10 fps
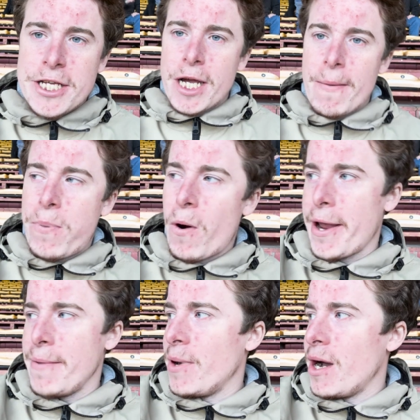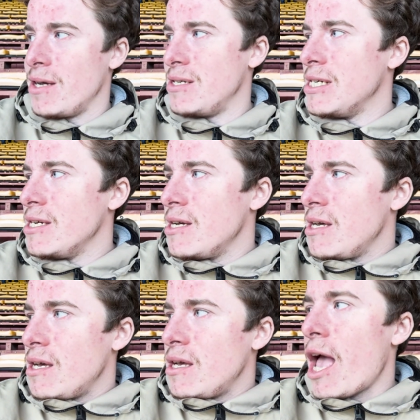some point, but
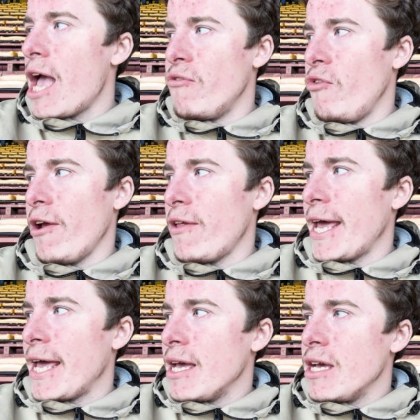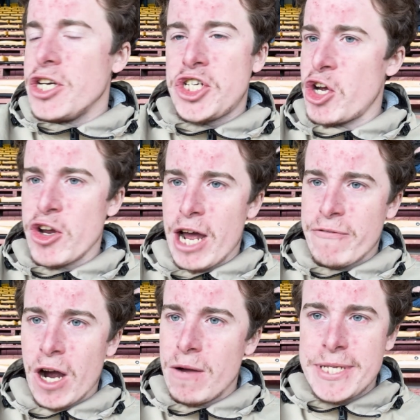it really shouldn't have
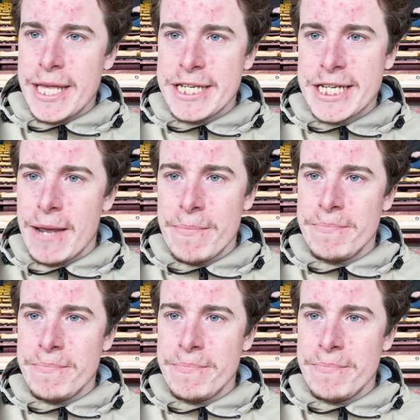come to this game.